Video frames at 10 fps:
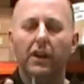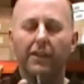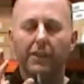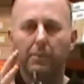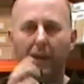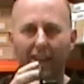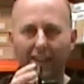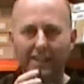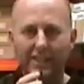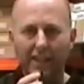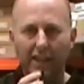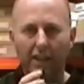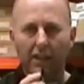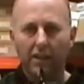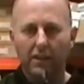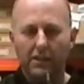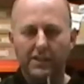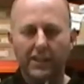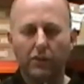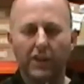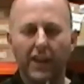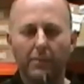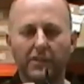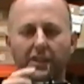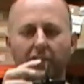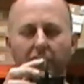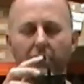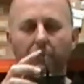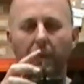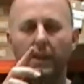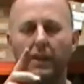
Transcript: On the PSE single cam system,